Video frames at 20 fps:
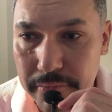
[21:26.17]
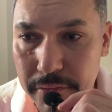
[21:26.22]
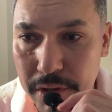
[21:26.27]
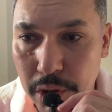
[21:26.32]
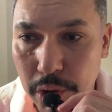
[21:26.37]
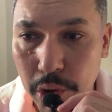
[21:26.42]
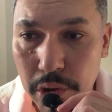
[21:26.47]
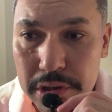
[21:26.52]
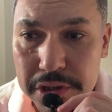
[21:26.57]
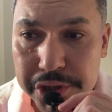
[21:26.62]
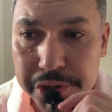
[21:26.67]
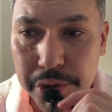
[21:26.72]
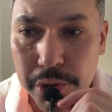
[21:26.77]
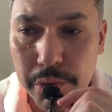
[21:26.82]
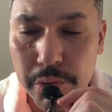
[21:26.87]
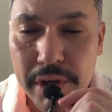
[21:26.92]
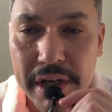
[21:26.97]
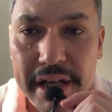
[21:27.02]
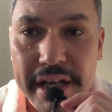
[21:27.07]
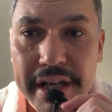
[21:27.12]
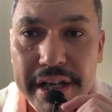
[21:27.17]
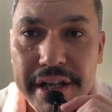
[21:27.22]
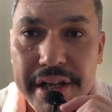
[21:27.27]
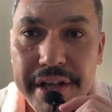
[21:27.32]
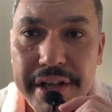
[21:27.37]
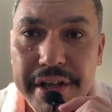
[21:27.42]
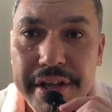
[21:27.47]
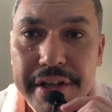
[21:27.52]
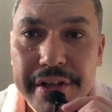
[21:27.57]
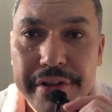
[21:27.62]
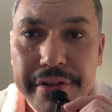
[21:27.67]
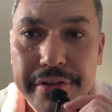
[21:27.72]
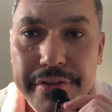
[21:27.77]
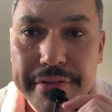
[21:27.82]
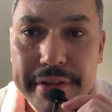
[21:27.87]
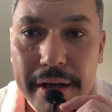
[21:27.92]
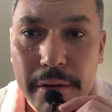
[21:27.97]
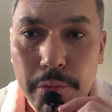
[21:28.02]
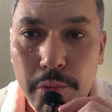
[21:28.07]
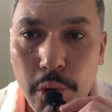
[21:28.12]
Also,
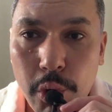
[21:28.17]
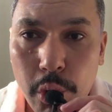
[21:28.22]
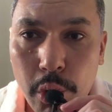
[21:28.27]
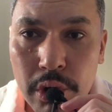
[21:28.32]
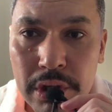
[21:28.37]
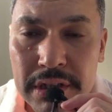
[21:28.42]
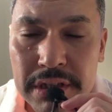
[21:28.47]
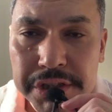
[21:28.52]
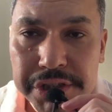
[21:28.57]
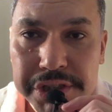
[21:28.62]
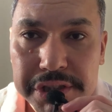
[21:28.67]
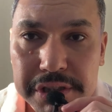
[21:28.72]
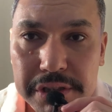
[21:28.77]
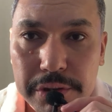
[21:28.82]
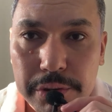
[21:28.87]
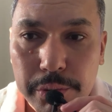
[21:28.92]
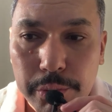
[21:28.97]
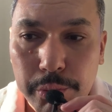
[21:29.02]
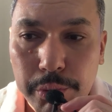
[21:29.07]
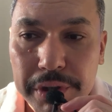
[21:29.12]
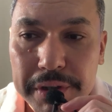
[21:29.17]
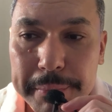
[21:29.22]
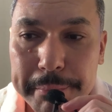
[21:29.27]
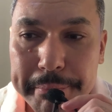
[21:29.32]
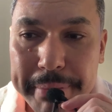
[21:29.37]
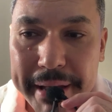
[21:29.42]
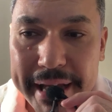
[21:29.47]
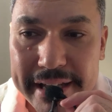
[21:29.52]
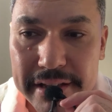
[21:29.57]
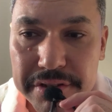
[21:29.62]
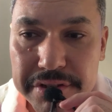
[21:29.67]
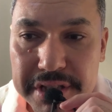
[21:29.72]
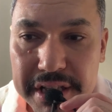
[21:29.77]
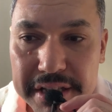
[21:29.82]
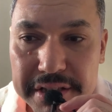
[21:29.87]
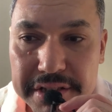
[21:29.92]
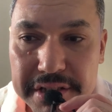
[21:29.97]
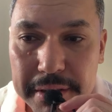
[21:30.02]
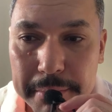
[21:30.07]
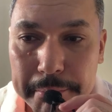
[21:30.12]
the walls were
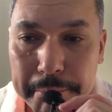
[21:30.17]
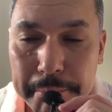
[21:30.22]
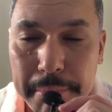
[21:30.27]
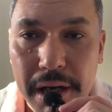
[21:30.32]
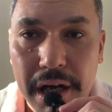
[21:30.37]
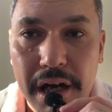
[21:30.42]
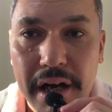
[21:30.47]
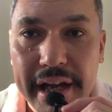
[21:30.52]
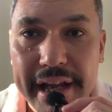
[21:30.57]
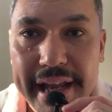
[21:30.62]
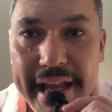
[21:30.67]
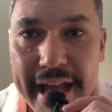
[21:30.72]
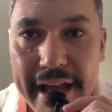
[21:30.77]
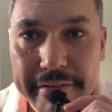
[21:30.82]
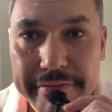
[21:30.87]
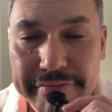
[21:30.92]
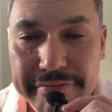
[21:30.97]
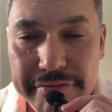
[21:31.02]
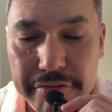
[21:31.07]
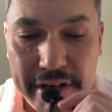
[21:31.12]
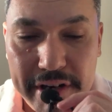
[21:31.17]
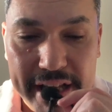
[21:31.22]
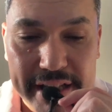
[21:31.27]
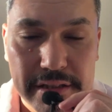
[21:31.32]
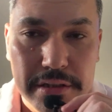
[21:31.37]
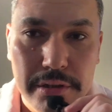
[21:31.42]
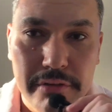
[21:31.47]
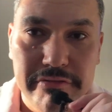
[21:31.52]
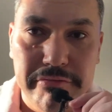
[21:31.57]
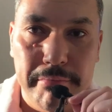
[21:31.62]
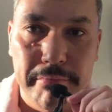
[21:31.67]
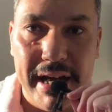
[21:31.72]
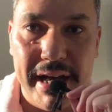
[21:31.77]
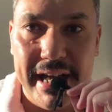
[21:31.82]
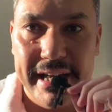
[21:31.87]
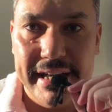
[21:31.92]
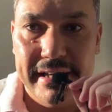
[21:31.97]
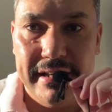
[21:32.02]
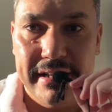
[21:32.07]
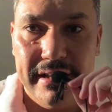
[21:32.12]
painted by a friend of
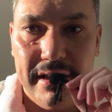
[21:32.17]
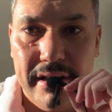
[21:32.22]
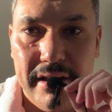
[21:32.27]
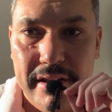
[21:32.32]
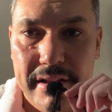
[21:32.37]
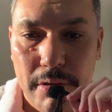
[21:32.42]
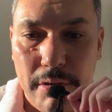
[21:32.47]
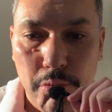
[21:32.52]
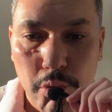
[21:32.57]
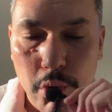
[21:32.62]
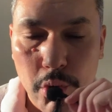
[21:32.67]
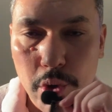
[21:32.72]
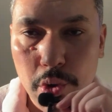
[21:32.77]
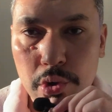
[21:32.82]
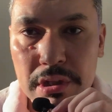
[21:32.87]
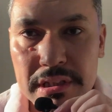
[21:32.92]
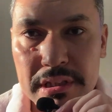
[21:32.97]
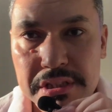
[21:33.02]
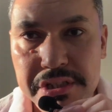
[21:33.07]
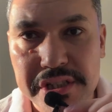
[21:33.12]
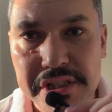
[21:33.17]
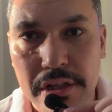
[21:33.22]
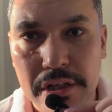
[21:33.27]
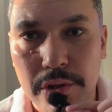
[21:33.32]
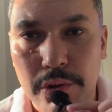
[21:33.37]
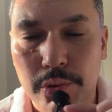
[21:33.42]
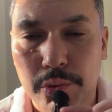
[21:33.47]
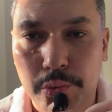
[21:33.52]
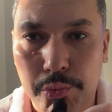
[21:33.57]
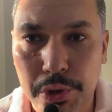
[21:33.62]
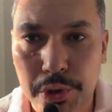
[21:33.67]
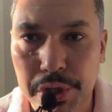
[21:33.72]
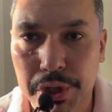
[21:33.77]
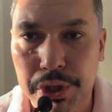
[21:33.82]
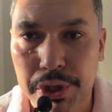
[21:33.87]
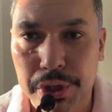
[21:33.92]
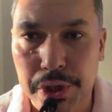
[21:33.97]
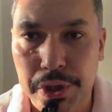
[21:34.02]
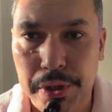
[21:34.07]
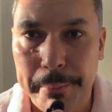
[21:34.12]
mine. The walls
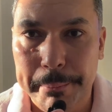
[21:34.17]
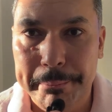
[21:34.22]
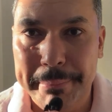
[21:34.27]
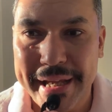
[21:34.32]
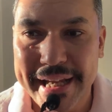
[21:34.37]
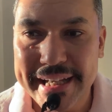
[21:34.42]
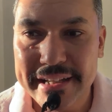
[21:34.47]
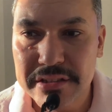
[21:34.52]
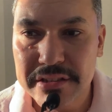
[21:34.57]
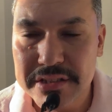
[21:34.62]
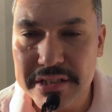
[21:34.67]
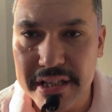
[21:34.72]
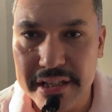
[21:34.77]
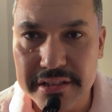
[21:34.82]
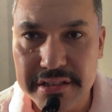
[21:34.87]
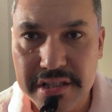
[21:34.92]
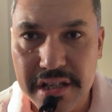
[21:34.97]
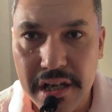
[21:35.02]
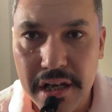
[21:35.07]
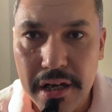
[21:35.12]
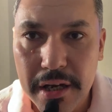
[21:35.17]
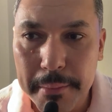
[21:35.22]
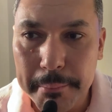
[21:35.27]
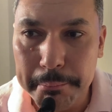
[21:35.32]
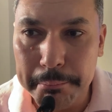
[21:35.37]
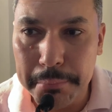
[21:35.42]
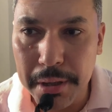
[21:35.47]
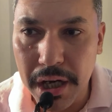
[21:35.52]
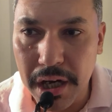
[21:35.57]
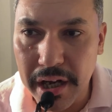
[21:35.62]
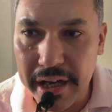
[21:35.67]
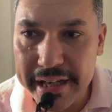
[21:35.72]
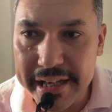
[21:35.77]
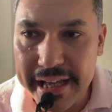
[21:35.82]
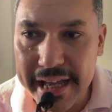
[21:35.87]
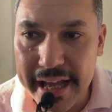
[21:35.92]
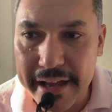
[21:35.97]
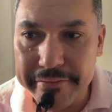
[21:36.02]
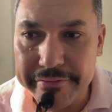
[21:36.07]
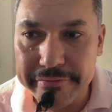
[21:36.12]
were painted by
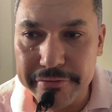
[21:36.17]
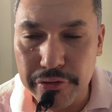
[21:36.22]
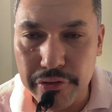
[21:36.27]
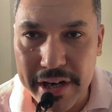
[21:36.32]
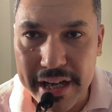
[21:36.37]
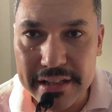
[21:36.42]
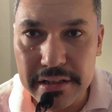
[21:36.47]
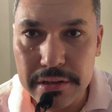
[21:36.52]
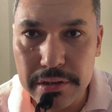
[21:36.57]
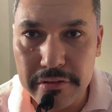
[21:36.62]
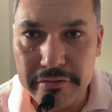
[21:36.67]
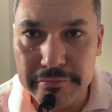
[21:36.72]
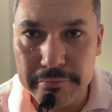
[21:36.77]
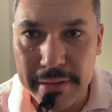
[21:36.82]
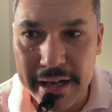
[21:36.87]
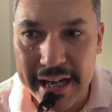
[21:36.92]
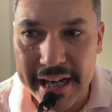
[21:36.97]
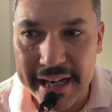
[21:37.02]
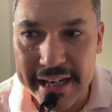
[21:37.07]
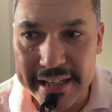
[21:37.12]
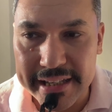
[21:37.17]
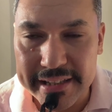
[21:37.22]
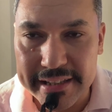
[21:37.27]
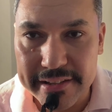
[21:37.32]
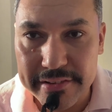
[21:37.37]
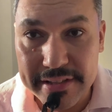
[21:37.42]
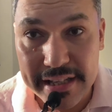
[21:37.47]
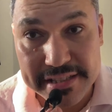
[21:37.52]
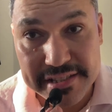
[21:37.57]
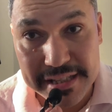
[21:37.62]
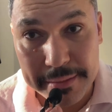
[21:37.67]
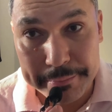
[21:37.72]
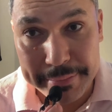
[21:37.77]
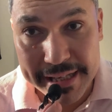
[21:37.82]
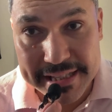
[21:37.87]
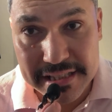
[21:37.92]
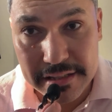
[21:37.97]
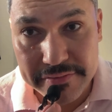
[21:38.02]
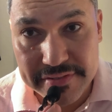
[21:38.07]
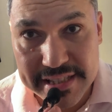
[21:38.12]
a friend of mine. That's a
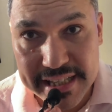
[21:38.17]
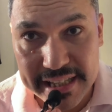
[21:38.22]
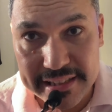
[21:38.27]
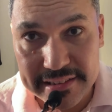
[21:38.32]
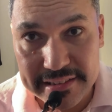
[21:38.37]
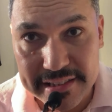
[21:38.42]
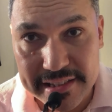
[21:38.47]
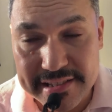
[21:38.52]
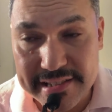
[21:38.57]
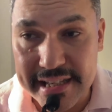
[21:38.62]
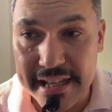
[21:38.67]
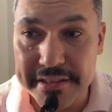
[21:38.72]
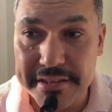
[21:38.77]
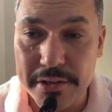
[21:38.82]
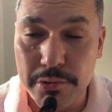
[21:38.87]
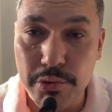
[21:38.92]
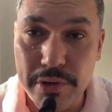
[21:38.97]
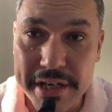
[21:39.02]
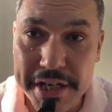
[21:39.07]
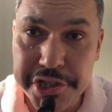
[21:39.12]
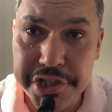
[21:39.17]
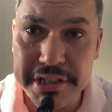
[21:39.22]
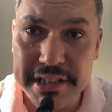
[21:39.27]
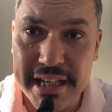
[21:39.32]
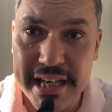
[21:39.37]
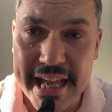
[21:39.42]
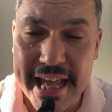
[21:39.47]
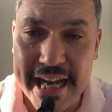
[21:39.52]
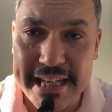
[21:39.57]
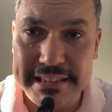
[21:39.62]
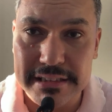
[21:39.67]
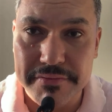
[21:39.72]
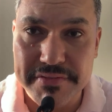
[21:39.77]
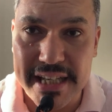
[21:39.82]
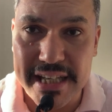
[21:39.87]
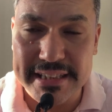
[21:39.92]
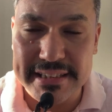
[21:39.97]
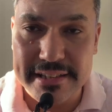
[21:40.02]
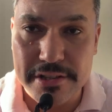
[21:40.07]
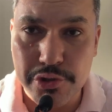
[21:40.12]
passive sentence, and the original active
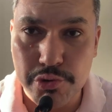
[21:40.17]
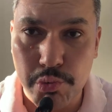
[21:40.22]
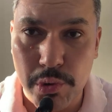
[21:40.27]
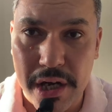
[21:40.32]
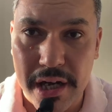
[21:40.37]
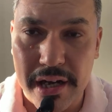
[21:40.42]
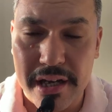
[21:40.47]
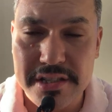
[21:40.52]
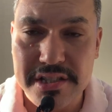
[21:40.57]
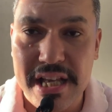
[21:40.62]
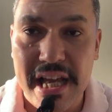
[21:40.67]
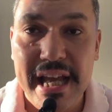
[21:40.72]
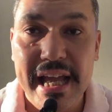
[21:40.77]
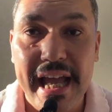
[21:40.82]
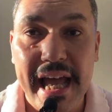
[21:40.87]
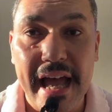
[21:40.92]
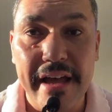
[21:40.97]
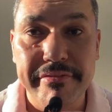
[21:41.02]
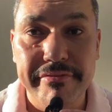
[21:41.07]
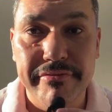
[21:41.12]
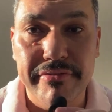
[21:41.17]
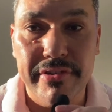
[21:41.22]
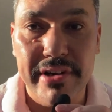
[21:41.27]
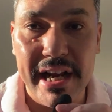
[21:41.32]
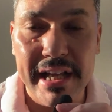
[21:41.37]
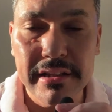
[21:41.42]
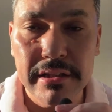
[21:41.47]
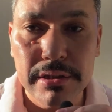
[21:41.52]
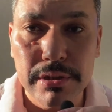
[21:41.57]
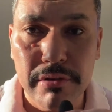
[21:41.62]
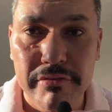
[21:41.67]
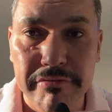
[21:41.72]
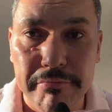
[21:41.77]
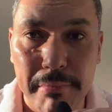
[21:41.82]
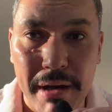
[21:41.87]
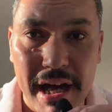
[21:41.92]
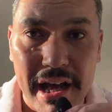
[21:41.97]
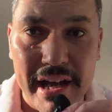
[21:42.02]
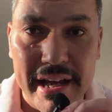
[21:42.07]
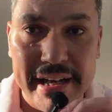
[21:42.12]
sentence was a friend of
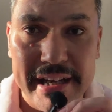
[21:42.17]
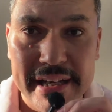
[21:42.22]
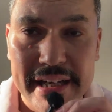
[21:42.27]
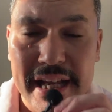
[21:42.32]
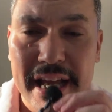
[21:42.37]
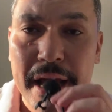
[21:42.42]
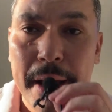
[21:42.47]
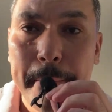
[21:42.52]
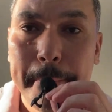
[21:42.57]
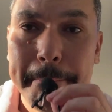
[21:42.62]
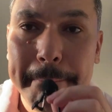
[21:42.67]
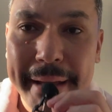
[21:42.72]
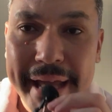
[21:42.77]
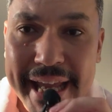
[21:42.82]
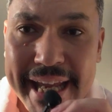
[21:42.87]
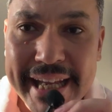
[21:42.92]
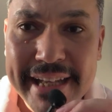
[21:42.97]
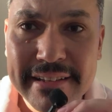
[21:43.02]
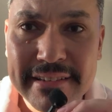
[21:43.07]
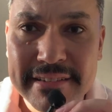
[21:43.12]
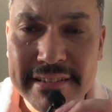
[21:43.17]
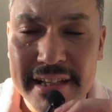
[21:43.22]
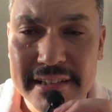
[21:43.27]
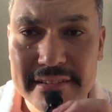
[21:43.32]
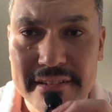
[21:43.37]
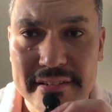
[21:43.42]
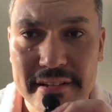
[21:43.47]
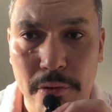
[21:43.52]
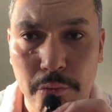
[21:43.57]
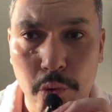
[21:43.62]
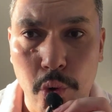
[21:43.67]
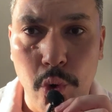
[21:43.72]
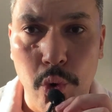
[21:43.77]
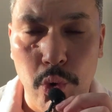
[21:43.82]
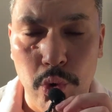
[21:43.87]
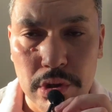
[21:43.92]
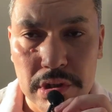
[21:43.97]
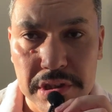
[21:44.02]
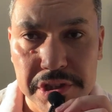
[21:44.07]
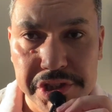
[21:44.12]
mine painted the
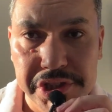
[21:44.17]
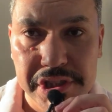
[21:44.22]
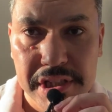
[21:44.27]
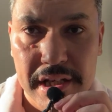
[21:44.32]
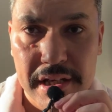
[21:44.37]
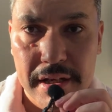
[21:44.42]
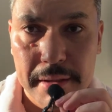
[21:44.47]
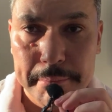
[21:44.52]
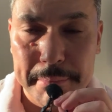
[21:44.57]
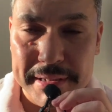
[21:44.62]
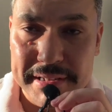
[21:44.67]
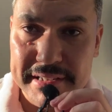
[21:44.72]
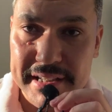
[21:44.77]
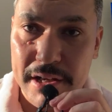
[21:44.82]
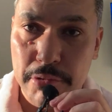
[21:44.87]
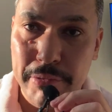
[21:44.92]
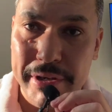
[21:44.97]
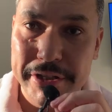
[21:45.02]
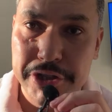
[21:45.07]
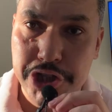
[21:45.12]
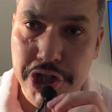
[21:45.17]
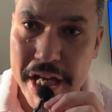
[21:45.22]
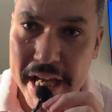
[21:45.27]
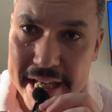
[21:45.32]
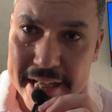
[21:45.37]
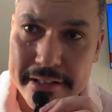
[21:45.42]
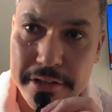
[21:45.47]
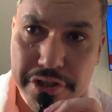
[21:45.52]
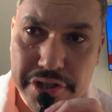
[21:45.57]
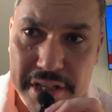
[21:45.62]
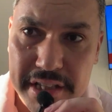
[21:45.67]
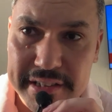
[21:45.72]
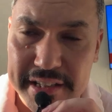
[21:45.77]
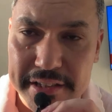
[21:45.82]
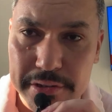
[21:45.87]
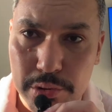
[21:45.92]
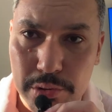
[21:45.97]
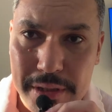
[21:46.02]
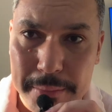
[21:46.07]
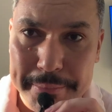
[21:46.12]
walls. But then we changed it
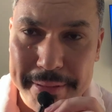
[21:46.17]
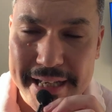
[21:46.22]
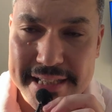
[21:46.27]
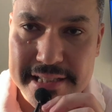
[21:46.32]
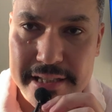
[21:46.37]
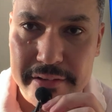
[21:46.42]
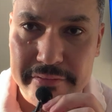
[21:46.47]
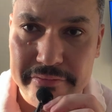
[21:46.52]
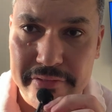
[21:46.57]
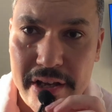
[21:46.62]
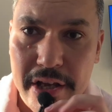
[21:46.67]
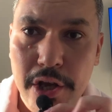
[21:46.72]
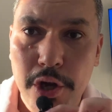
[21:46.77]
into the passive.